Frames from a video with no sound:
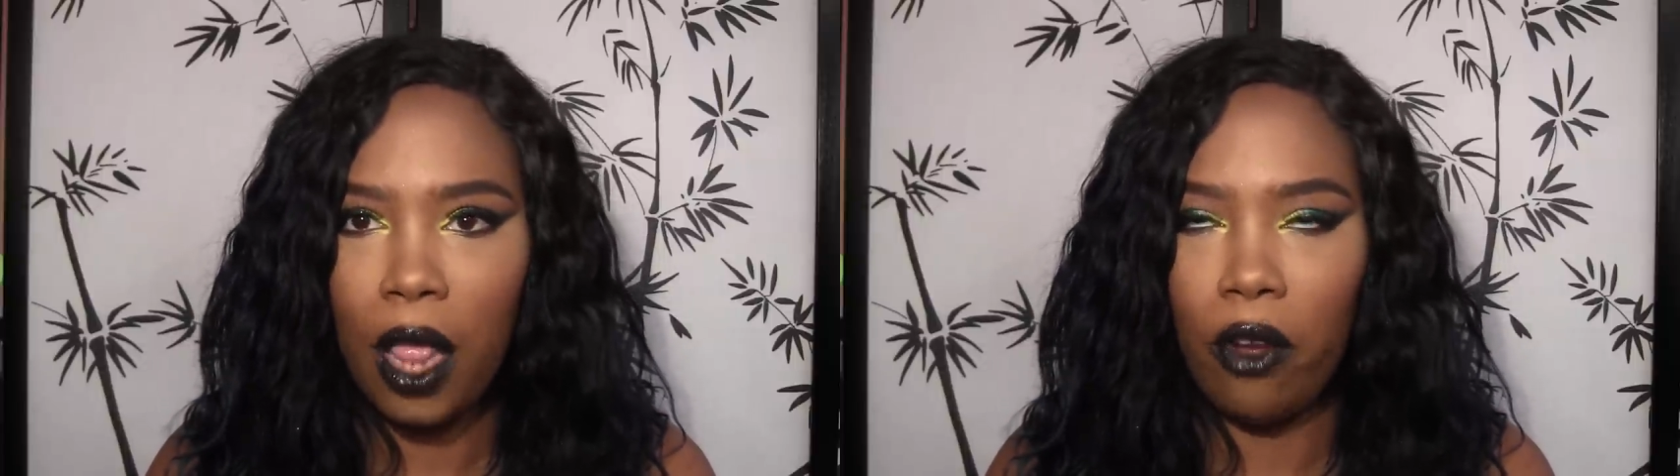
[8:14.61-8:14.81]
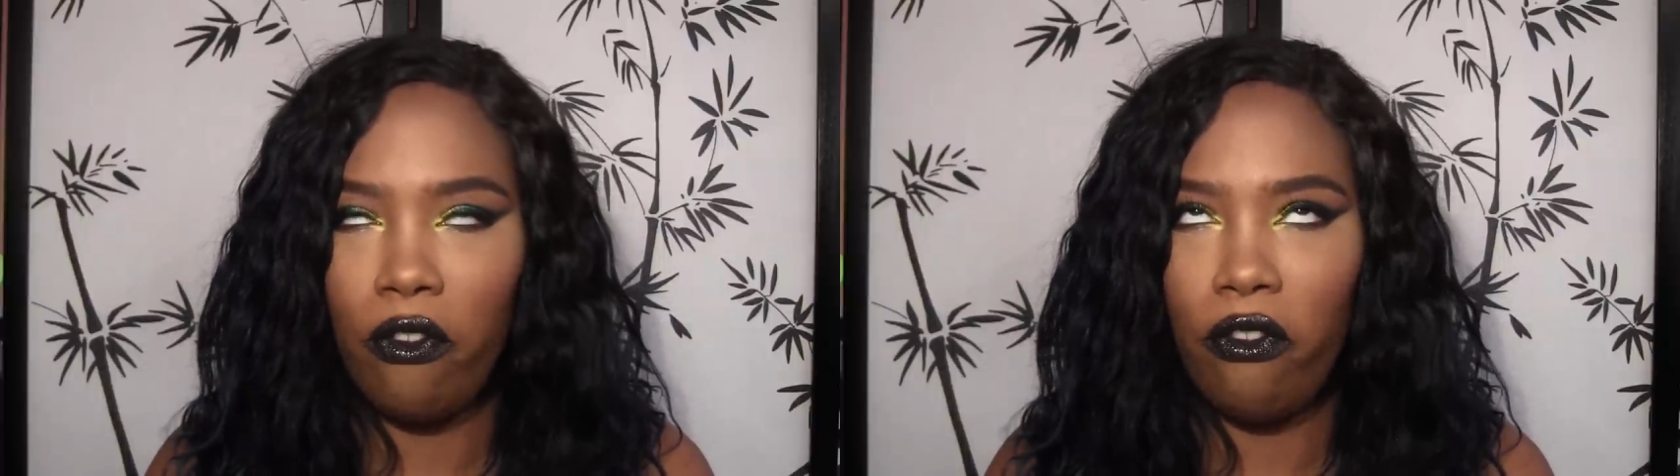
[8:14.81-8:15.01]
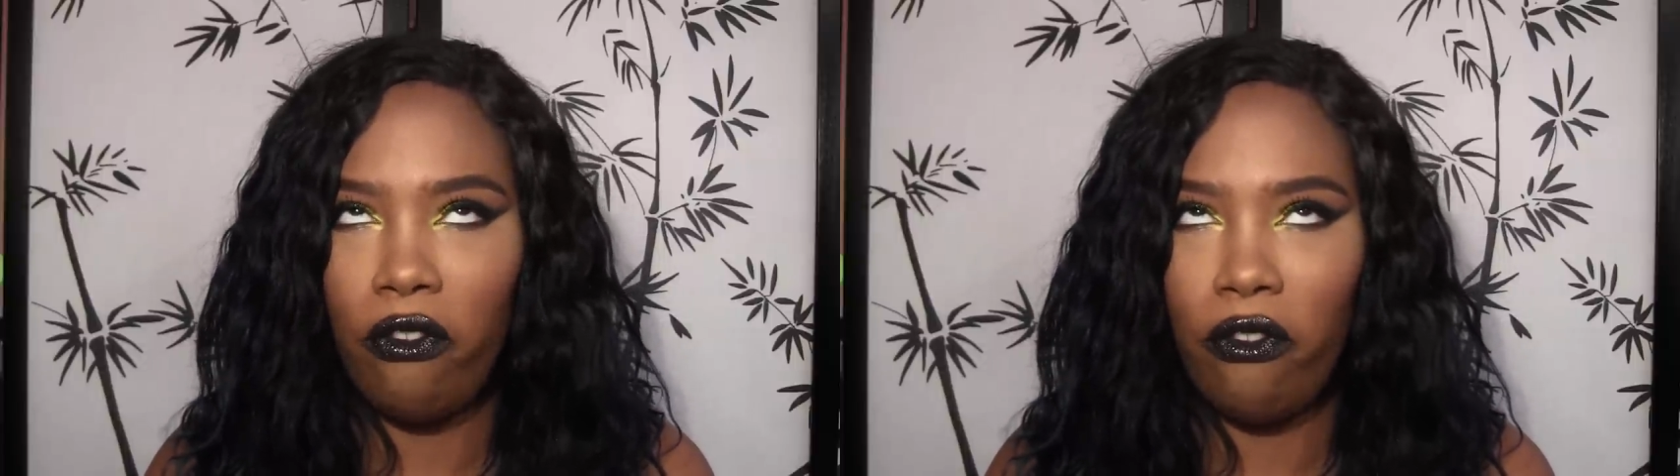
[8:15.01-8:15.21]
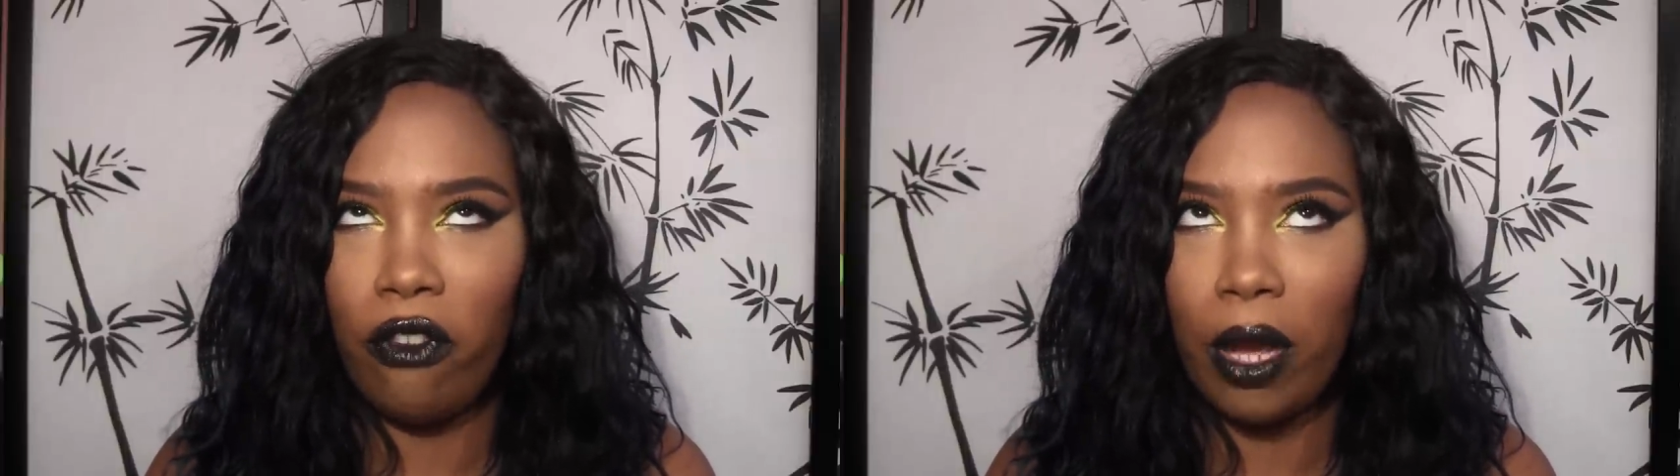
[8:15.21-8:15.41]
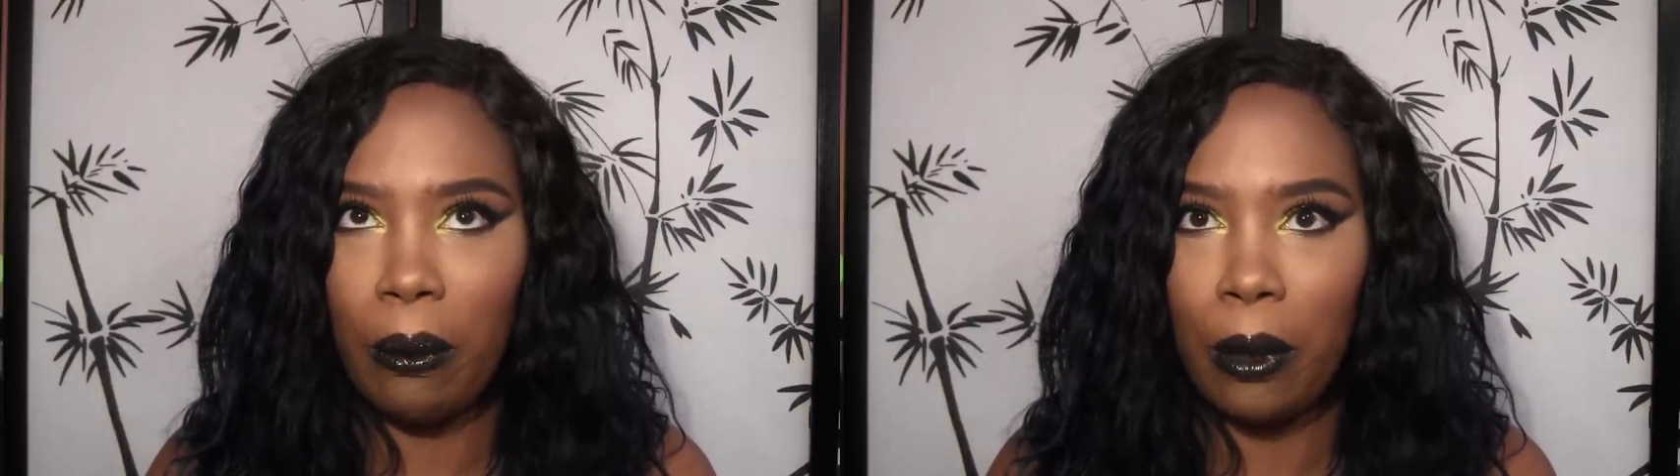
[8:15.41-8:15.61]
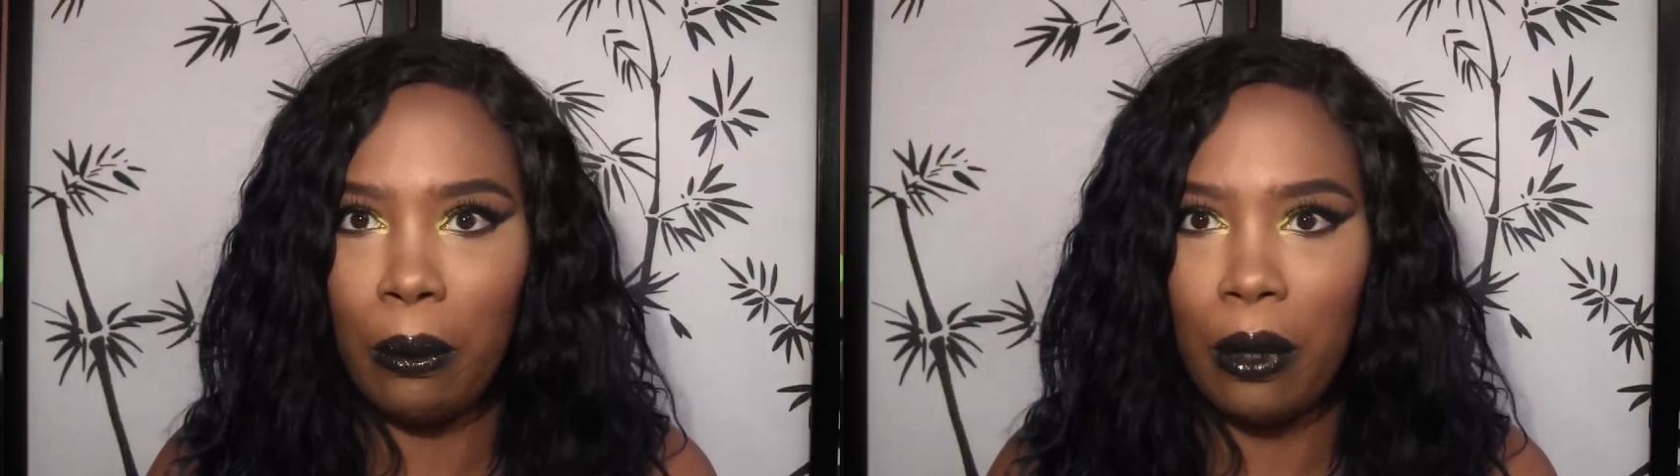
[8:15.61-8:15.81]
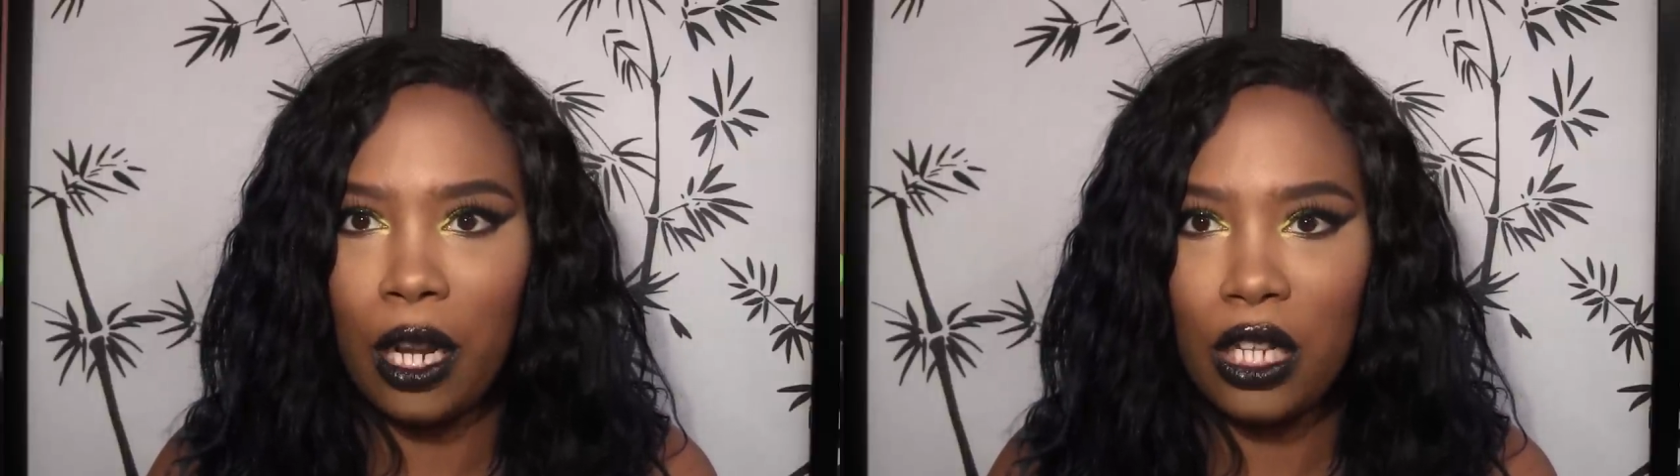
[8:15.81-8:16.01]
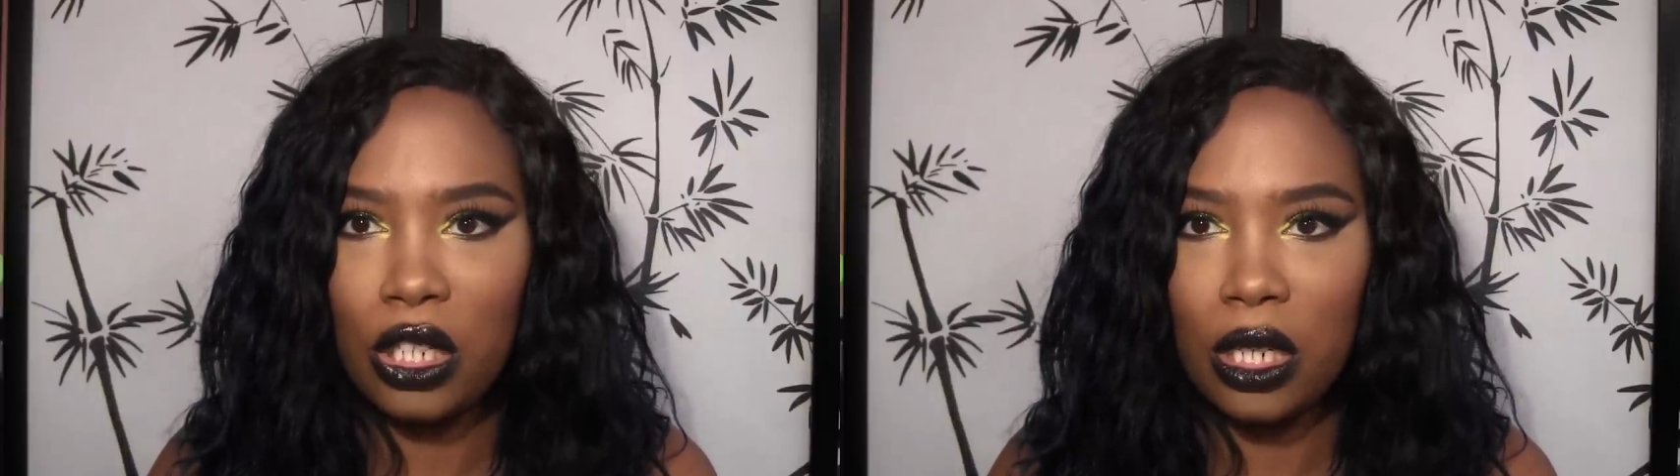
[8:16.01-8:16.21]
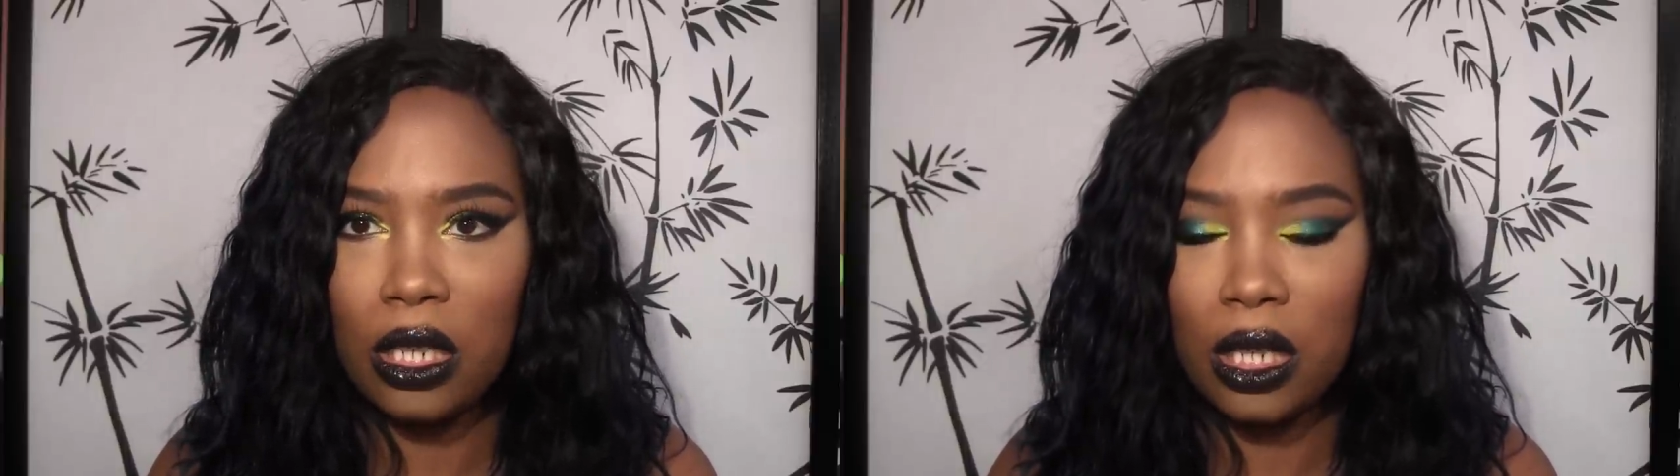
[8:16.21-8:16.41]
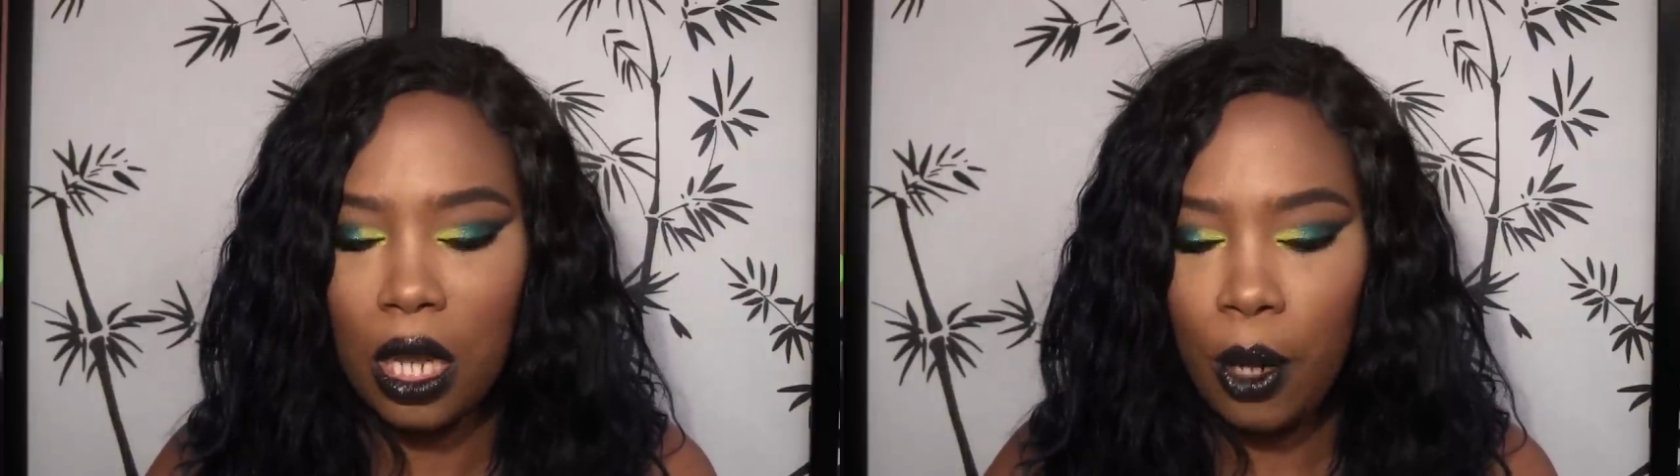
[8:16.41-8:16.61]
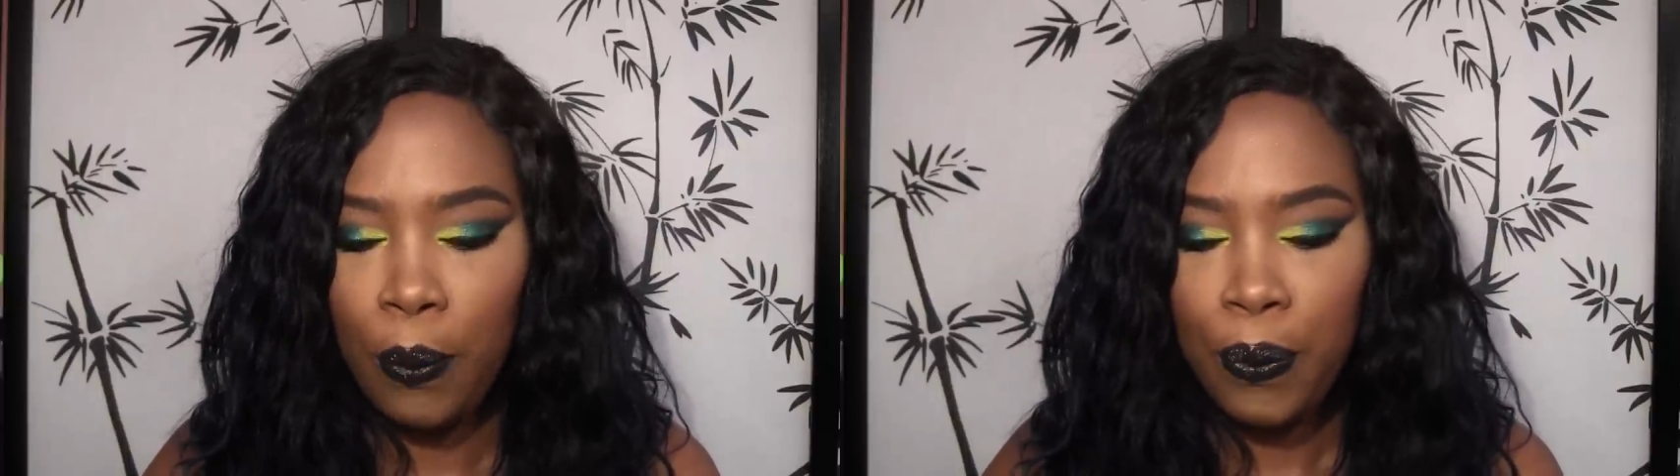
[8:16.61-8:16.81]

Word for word: La Femme blushes